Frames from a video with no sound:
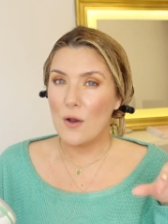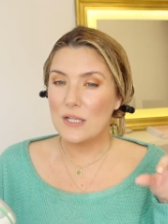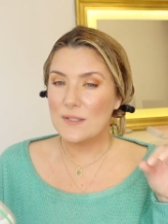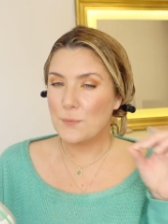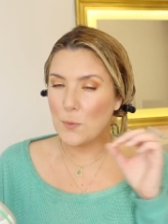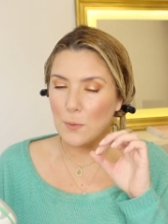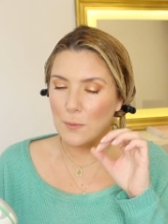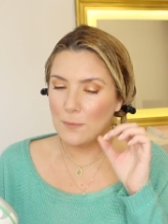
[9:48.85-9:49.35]

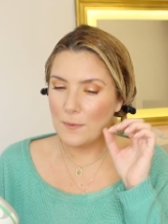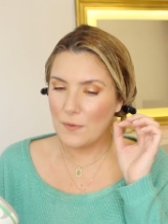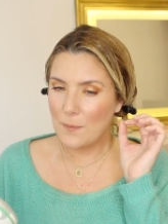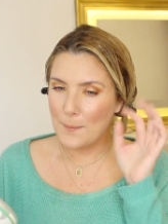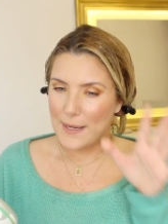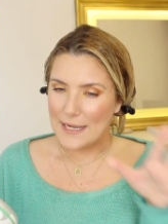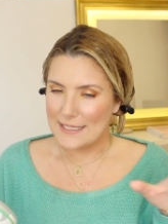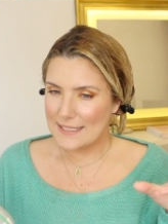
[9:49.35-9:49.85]
It's probably
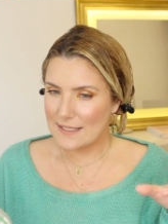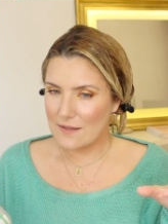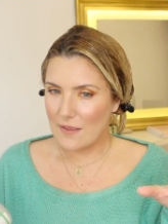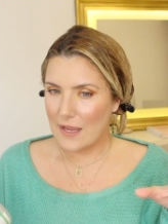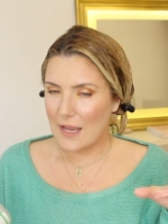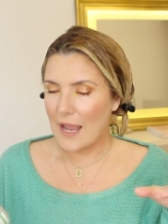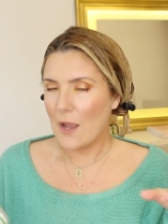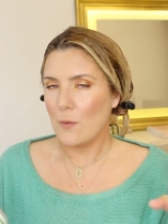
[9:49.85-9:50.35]
the best
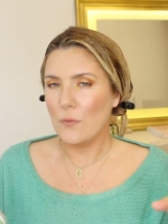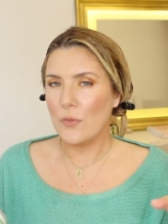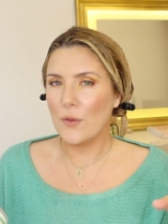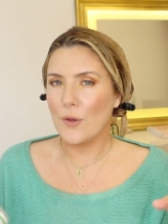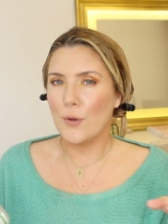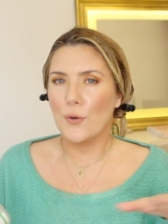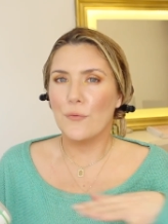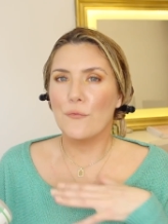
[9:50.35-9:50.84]
thing out
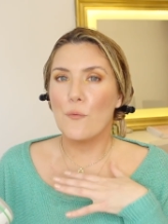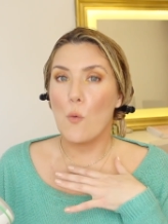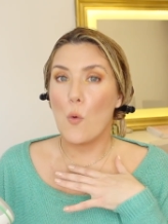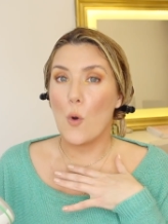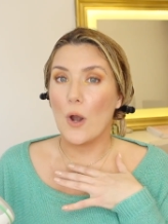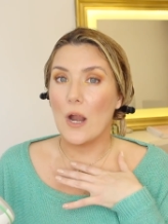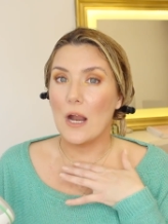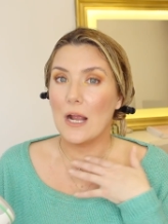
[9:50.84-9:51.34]
there
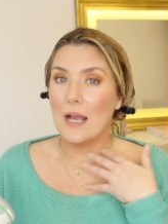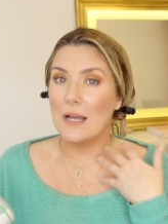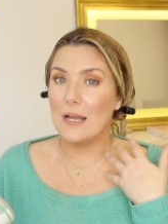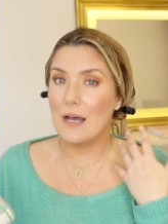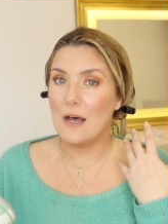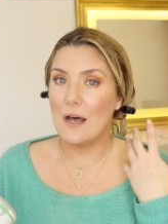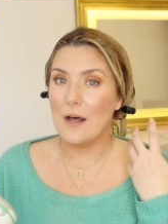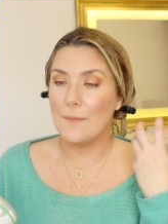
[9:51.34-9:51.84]
for
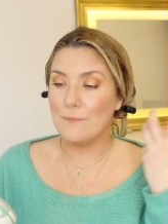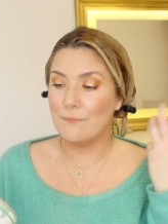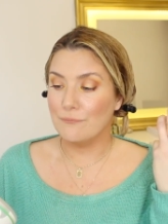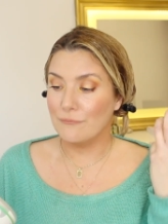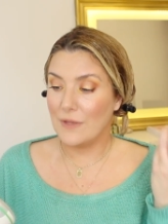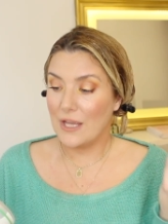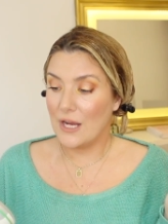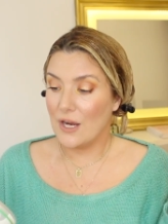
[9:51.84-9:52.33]

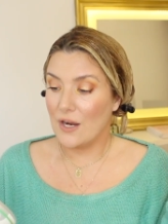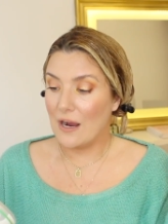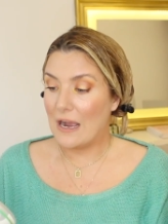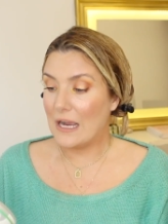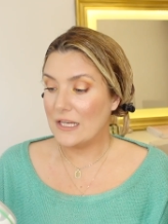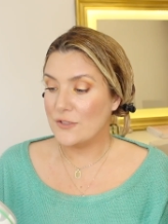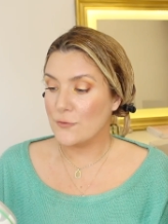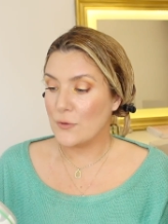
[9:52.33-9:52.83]
hair
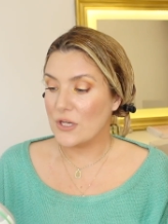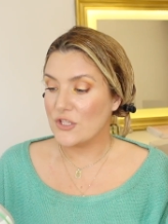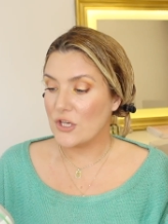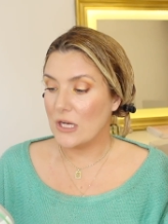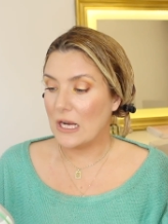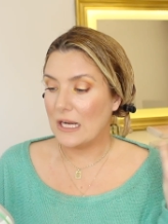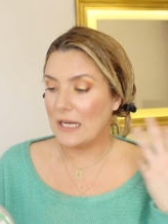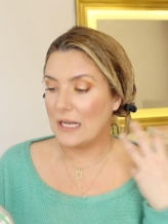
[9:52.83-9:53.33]

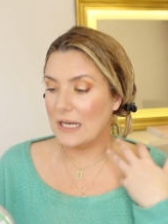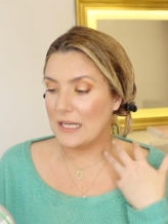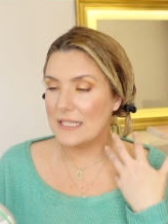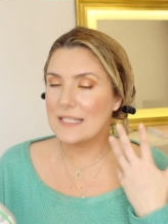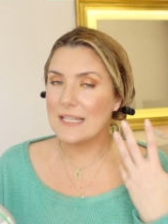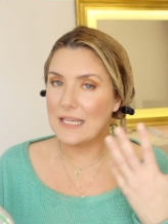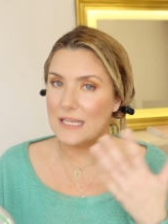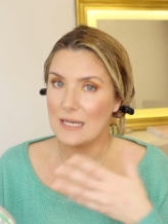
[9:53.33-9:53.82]
hydration, and it
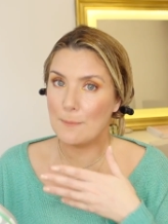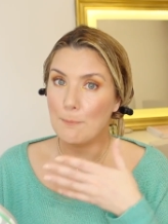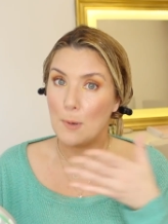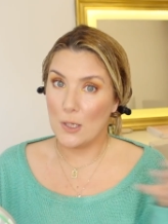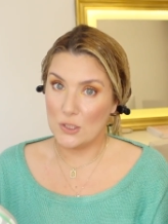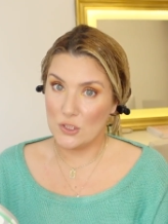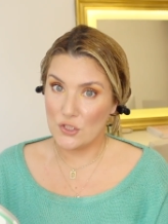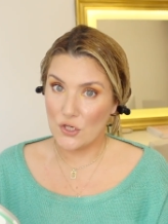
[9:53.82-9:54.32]
is in a
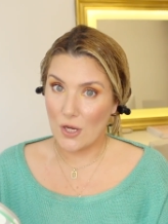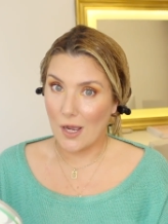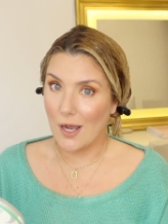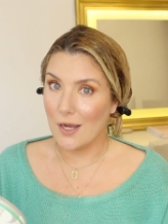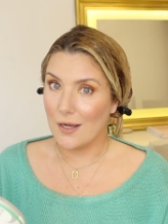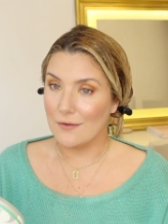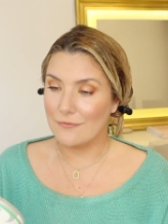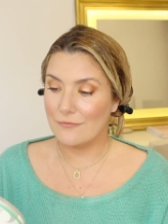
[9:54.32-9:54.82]
bunch
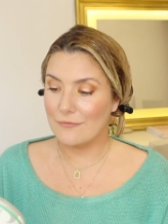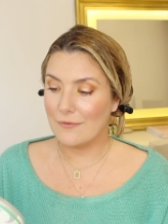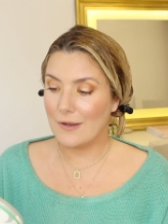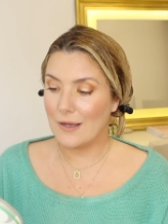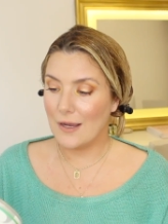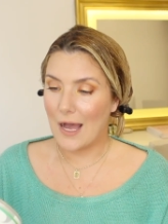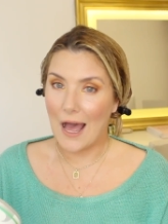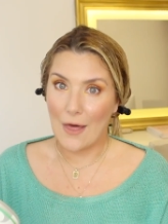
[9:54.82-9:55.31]
of
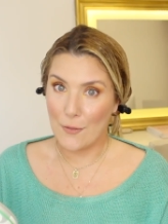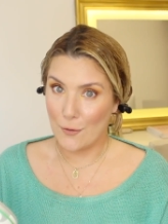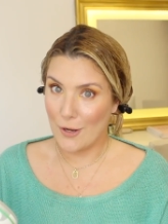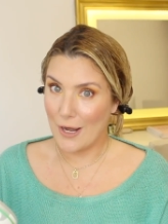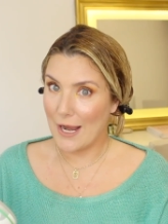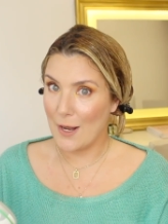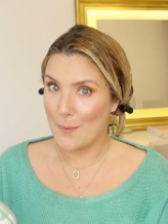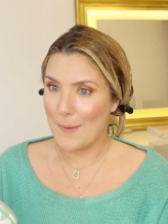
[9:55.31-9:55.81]

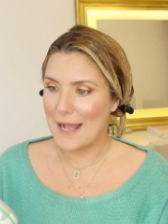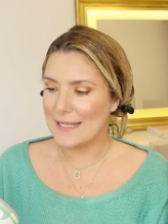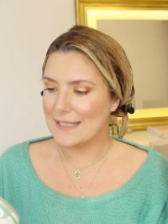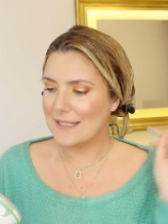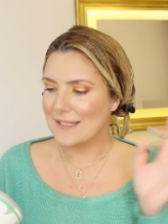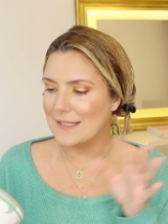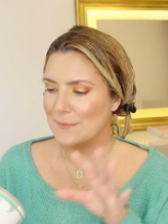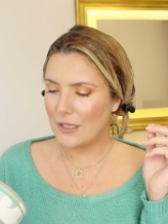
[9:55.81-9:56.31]
other hair
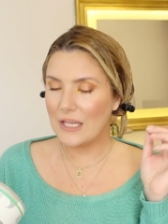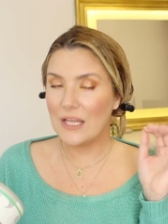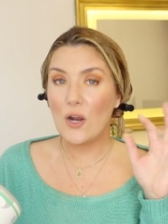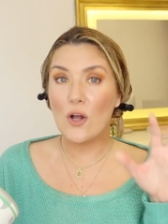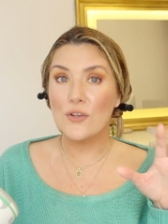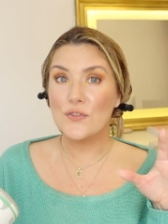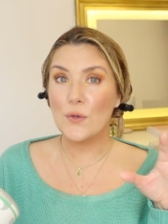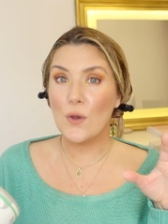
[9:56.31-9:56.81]
masks. It
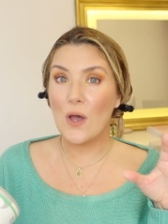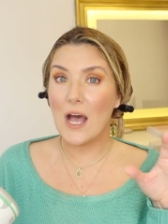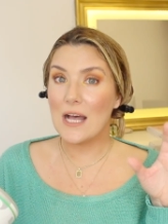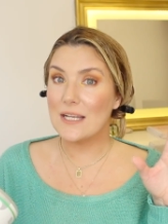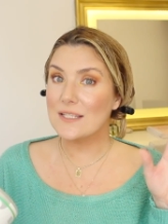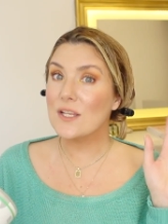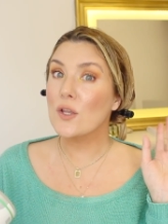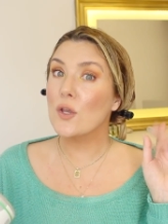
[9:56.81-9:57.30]
also
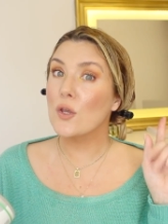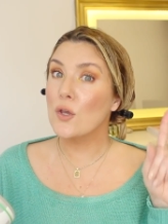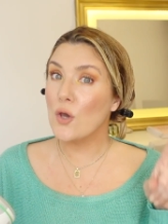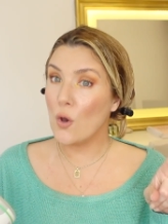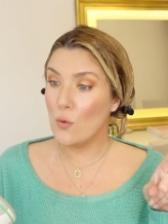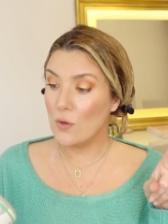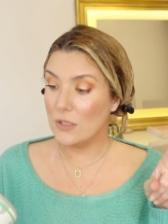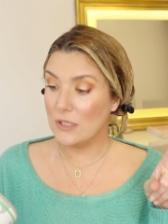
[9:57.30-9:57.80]
has
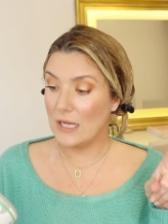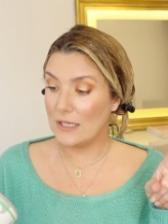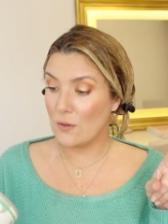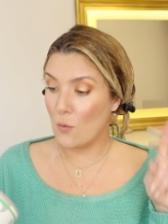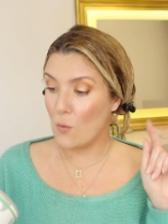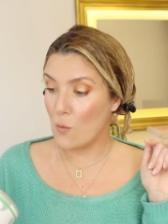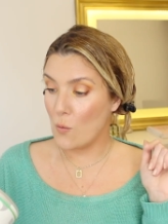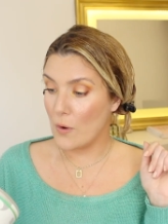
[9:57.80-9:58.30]

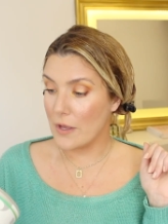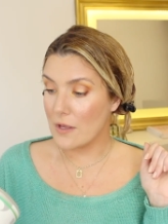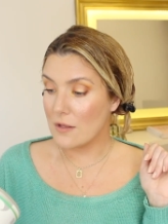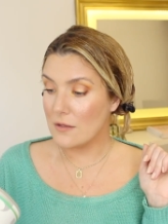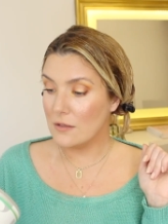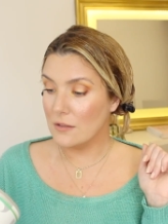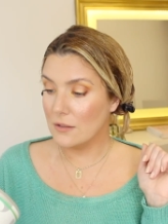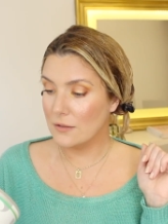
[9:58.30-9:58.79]
coconut
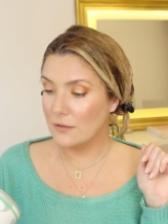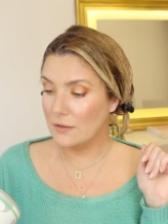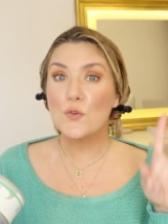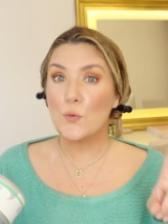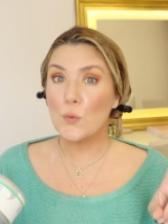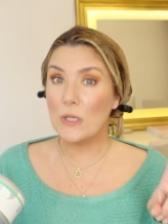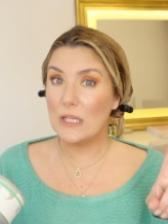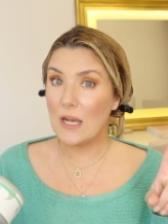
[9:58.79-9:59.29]
oil,
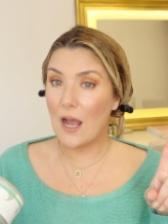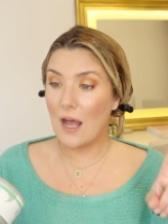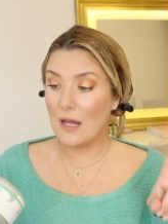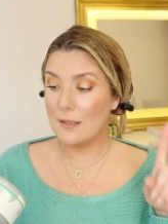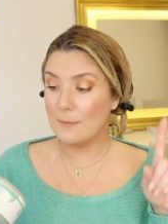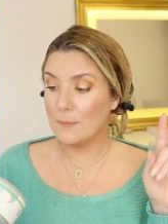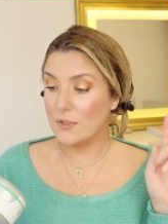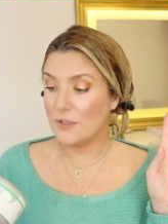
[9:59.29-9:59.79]
sweet
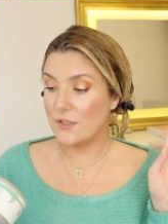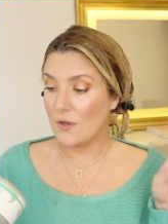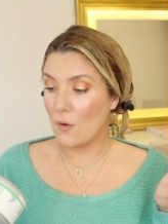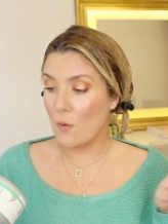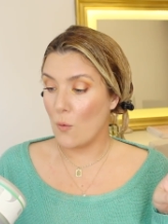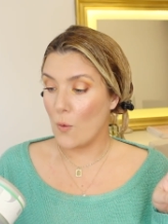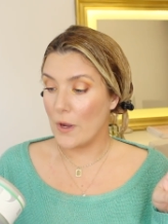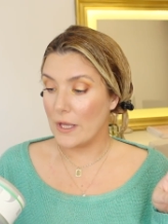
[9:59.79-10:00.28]
almond
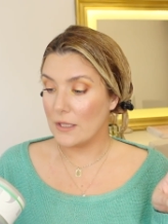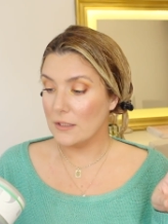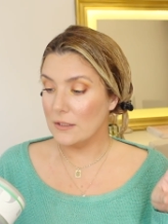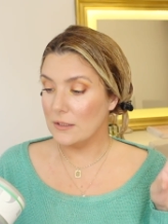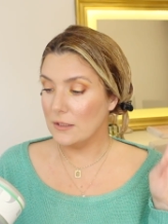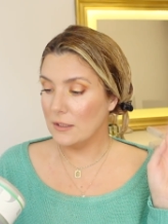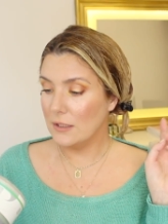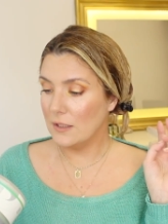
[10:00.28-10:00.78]

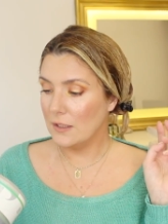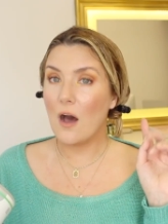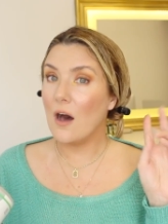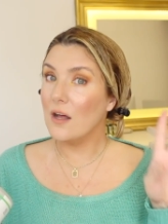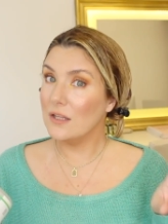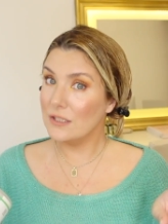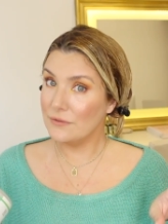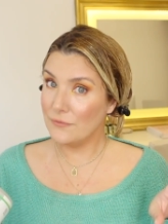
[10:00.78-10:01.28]
oil,
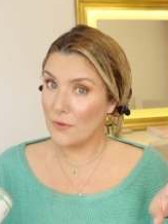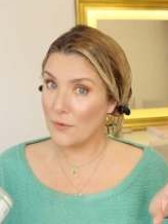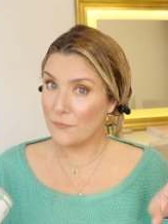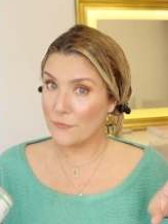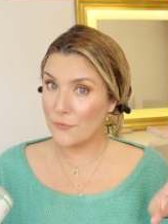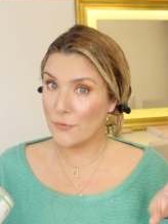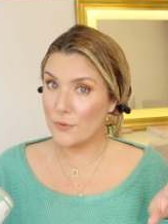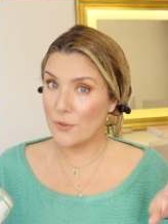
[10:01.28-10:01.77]

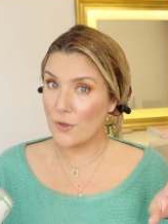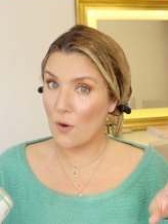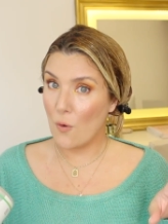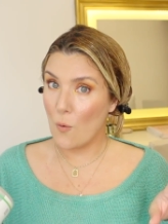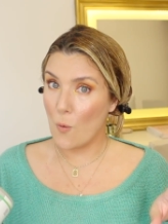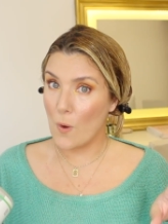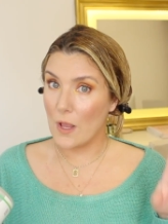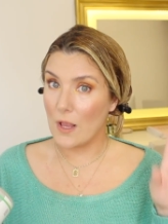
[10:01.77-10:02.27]
olive fruit
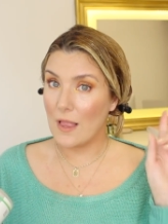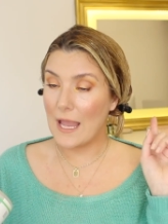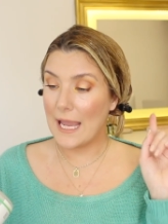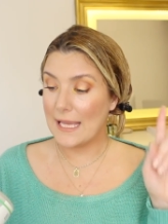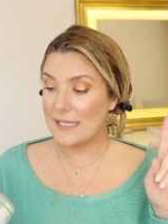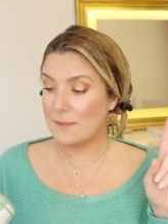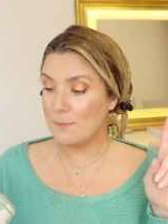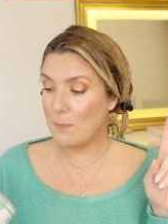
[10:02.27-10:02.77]
oil
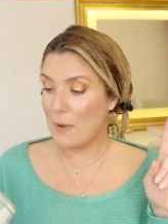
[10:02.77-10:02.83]
and